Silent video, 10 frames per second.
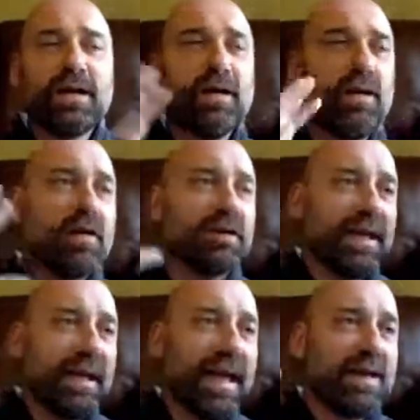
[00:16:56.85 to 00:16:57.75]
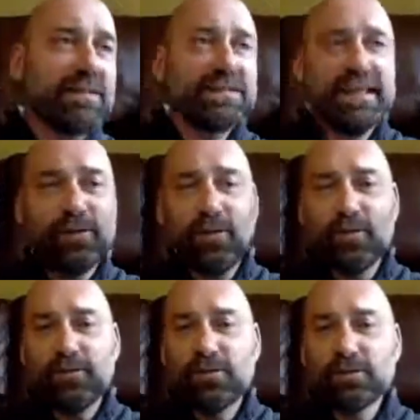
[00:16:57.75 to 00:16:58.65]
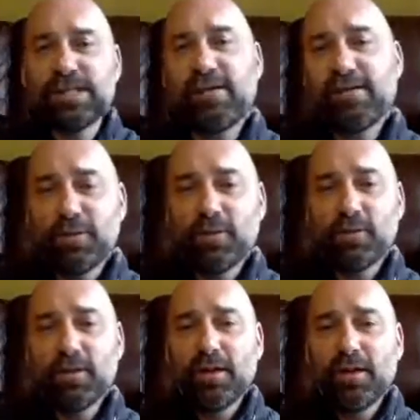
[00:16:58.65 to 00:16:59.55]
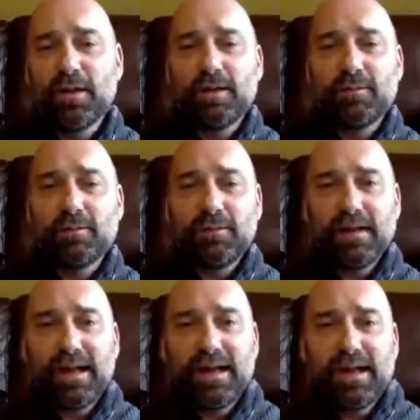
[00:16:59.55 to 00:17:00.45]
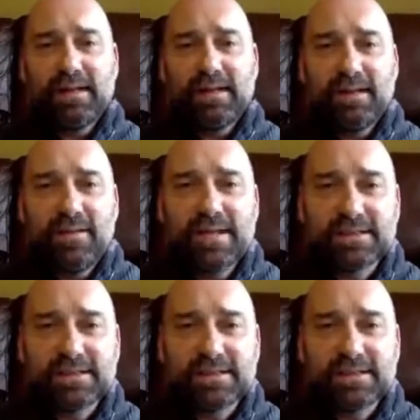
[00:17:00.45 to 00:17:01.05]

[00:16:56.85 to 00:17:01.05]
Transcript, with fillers: God, calamity, awful, terrible. Well, no, it